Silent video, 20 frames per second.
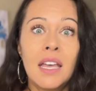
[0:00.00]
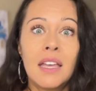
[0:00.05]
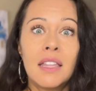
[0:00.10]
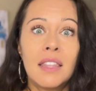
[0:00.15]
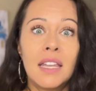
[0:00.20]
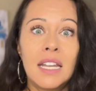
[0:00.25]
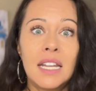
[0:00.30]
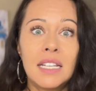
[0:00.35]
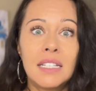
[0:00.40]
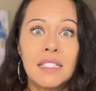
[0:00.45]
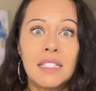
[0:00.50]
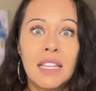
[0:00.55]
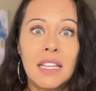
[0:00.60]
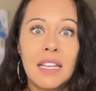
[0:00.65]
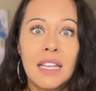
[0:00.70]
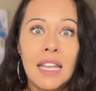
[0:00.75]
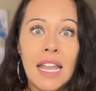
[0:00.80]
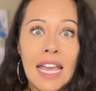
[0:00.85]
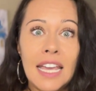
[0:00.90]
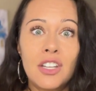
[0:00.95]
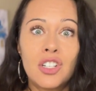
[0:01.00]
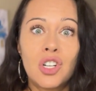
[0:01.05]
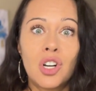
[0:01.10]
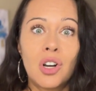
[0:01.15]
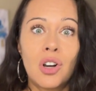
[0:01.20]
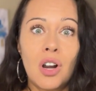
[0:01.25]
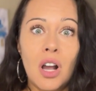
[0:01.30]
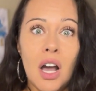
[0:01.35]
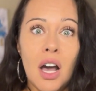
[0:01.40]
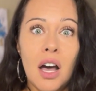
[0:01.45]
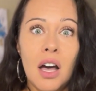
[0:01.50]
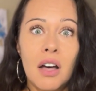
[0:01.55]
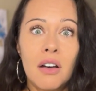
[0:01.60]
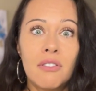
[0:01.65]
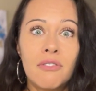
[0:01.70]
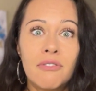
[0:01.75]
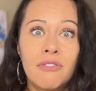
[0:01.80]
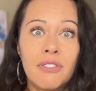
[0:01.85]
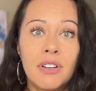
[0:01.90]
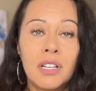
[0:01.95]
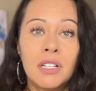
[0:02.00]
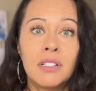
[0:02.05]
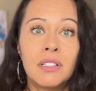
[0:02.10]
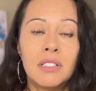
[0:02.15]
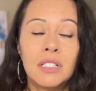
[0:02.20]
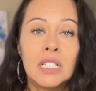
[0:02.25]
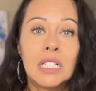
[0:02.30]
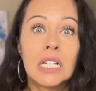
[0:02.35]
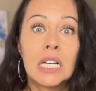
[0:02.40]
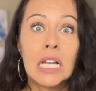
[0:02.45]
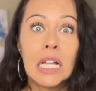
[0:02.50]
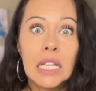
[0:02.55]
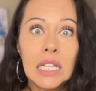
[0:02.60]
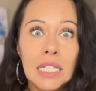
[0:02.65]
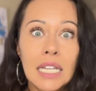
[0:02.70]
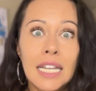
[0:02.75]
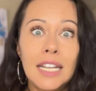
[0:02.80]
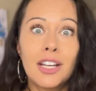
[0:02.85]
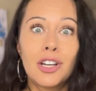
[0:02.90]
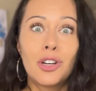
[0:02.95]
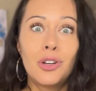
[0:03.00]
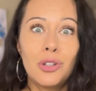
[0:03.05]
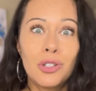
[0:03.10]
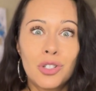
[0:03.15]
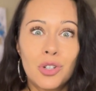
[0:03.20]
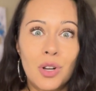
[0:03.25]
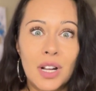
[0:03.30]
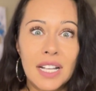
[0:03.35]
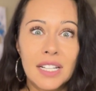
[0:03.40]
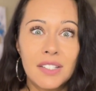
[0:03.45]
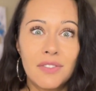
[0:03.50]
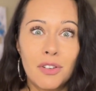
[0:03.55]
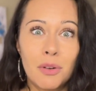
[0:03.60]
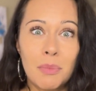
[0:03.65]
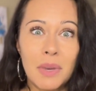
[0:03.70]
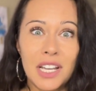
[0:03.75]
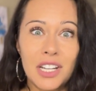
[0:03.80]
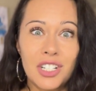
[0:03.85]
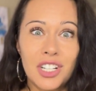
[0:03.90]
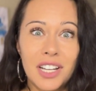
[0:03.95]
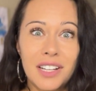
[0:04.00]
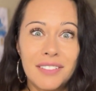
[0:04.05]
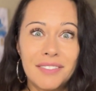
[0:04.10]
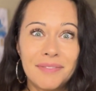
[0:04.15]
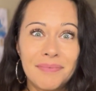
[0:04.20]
that is the nature of clinical transformation.